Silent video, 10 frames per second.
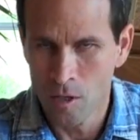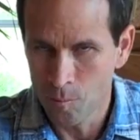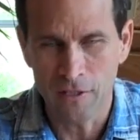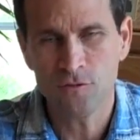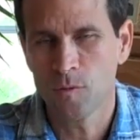
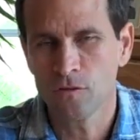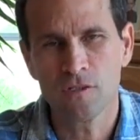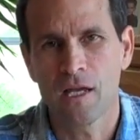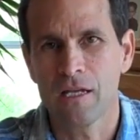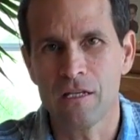breast milk's
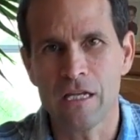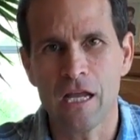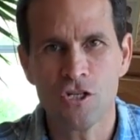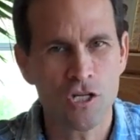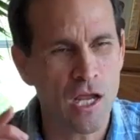high in
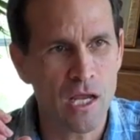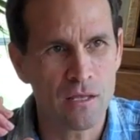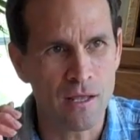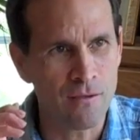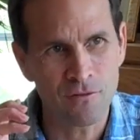DHA
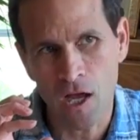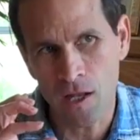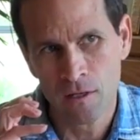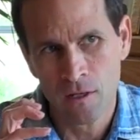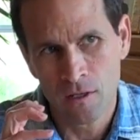and they've
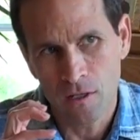got